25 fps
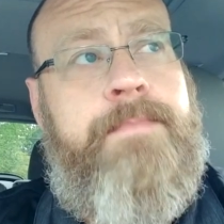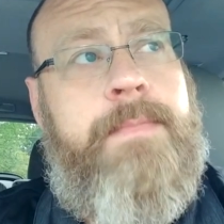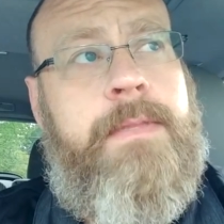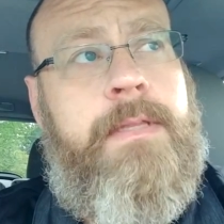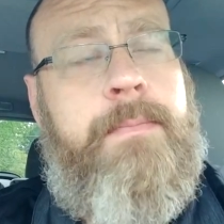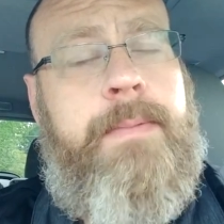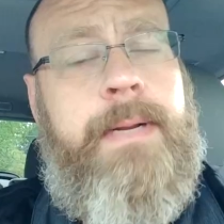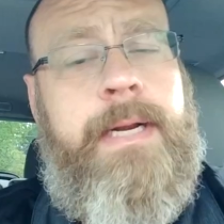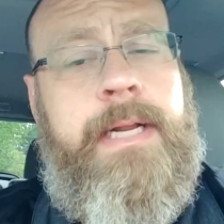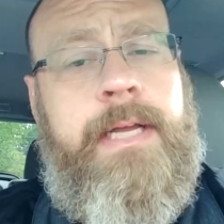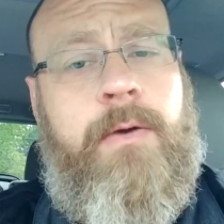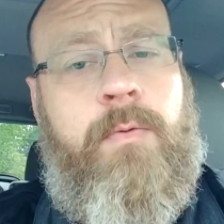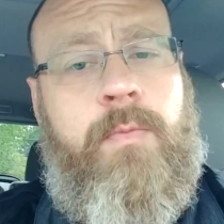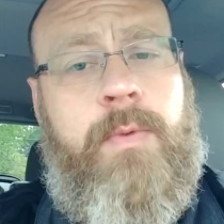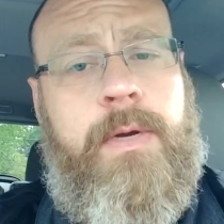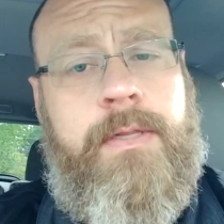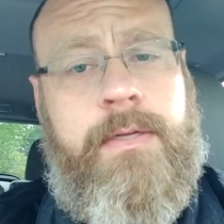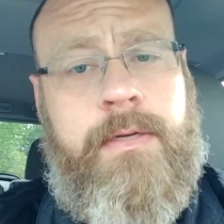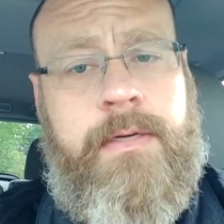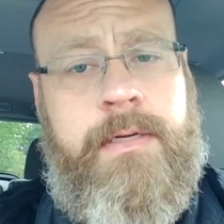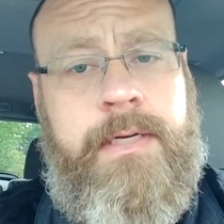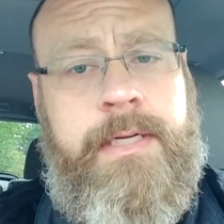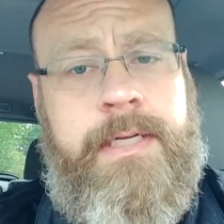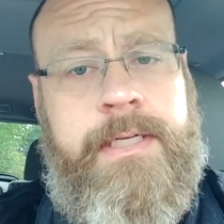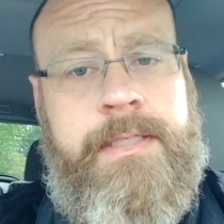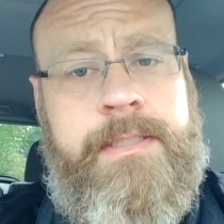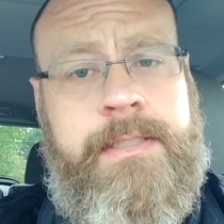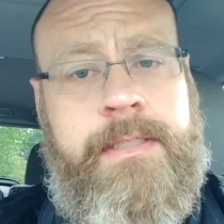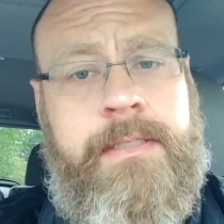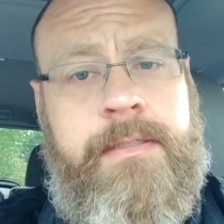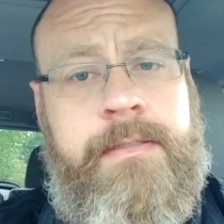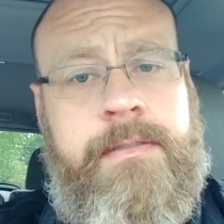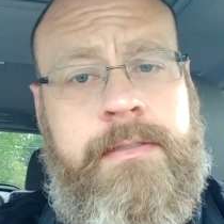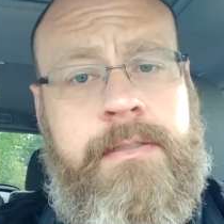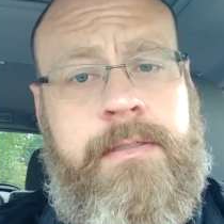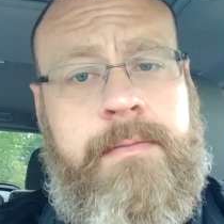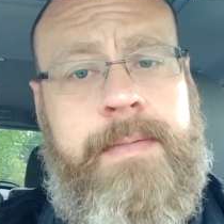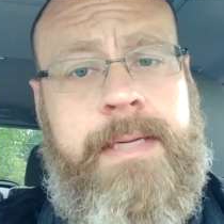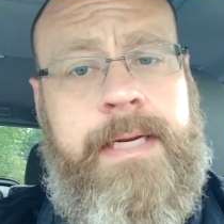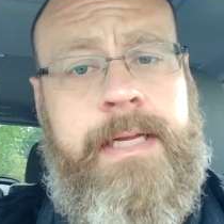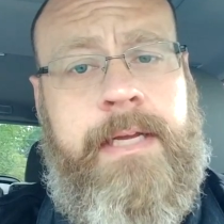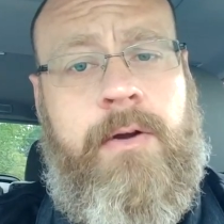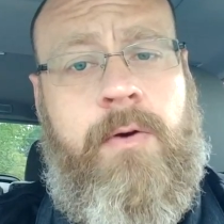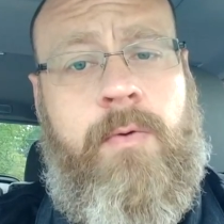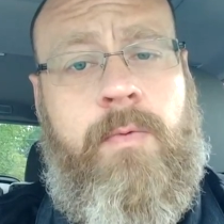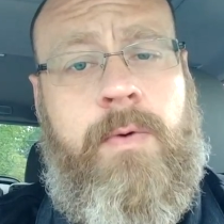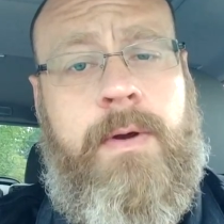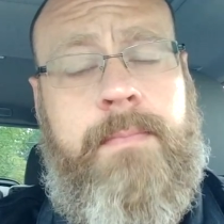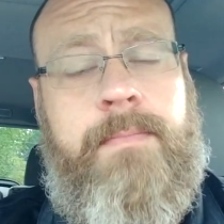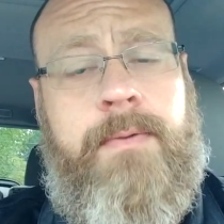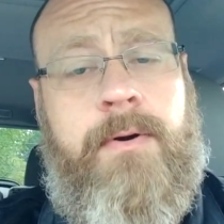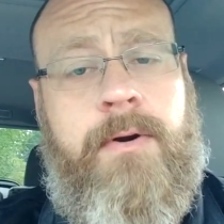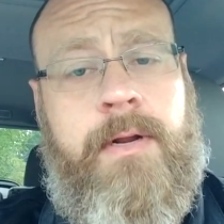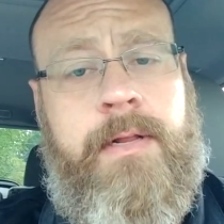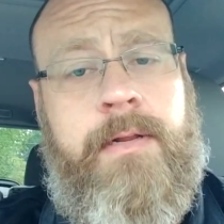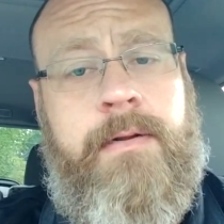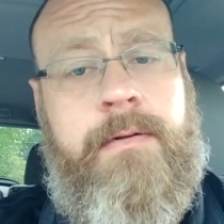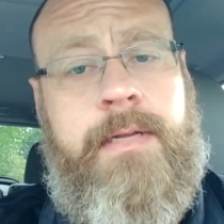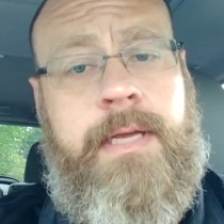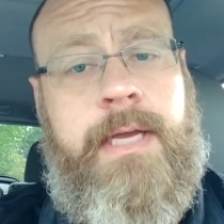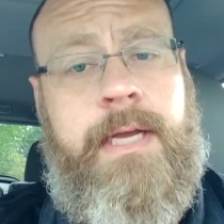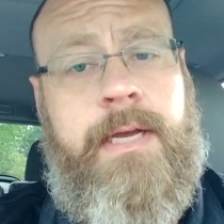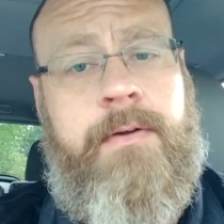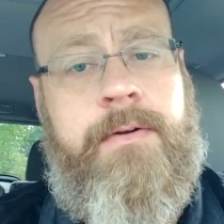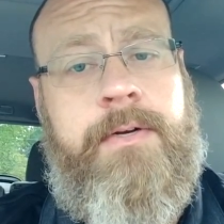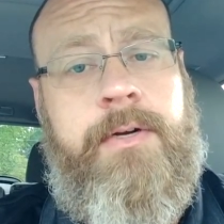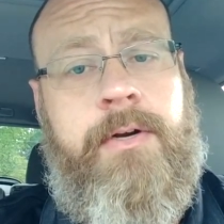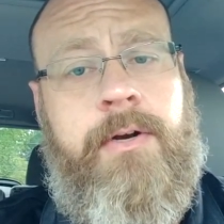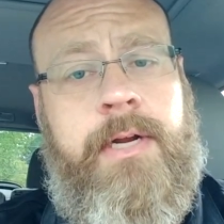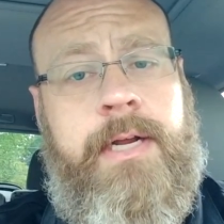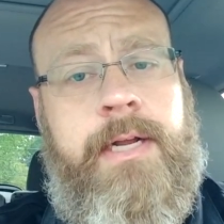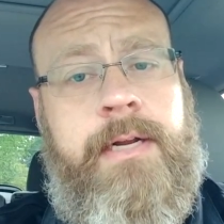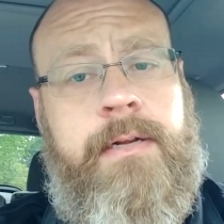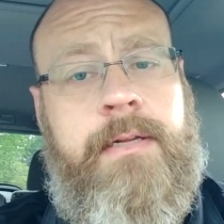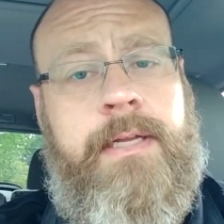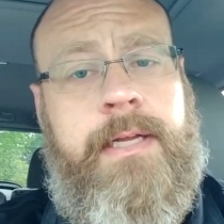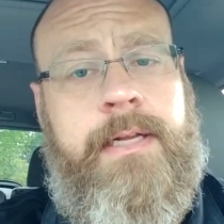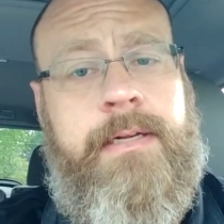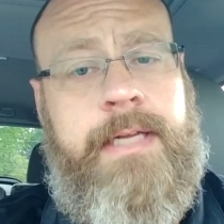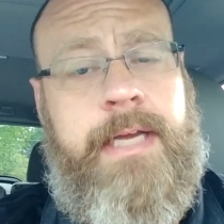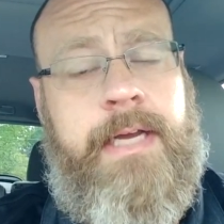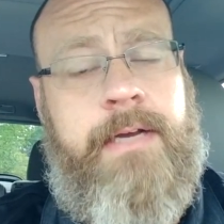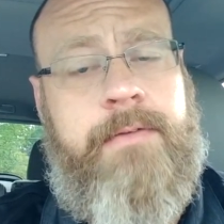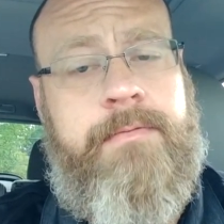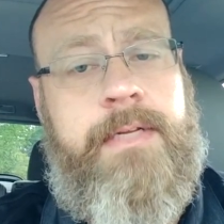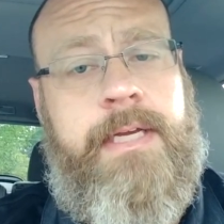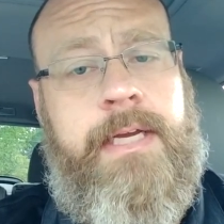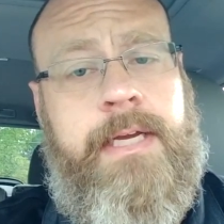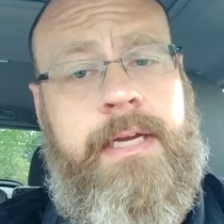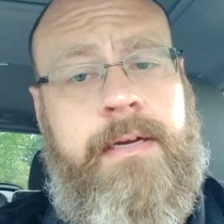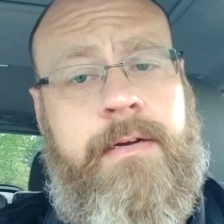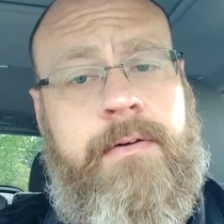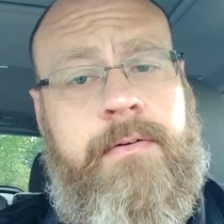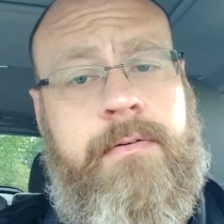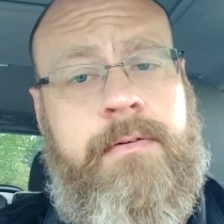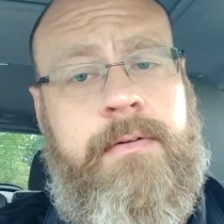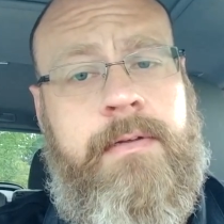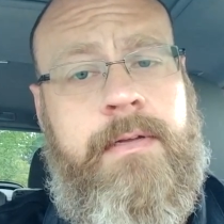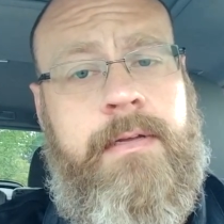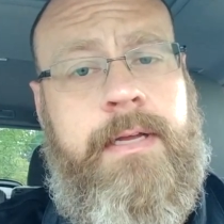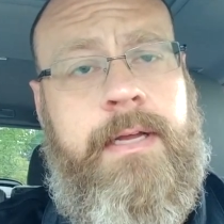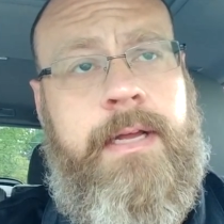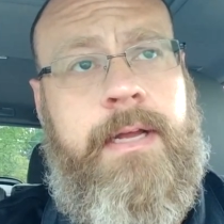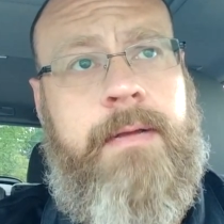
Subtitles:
depending on weather conditions, depending on what part of town you're in downtown,